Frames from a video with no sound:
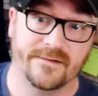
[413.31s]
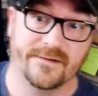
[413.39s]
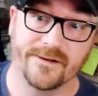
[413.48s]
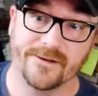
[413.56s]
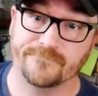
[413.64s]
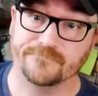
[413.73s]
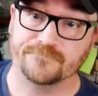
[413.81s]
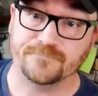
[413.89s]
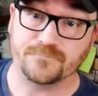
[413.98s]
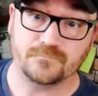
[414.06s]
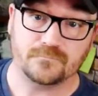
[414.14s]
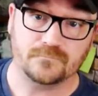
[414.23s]
Um,
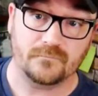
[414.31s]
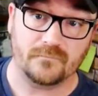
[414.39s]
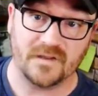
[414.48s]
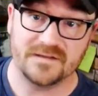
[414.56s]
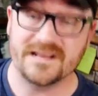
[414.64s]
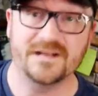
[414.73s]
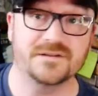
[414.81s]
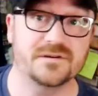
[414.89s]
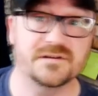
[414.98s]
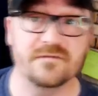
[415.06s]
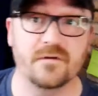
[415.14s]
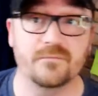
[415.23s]

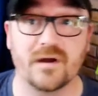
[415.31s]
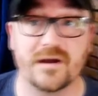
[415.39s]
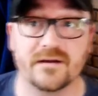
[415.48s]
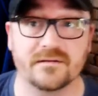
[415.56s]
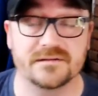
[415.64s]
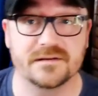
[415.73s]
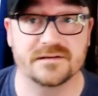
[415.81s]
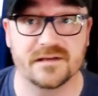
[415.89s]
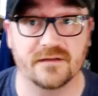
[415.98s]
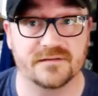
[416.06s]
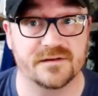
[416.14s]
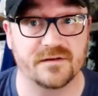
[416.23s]
dangers of unbridled
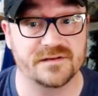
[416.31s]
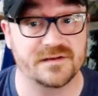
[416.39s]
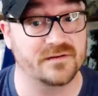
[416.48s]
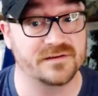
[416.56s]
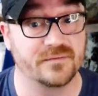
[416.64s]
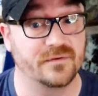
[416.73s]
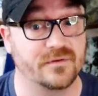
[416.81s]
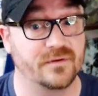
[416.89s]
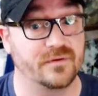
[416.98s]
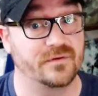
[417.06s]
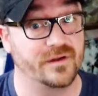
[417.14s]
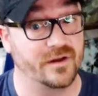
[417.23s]
self-service also include,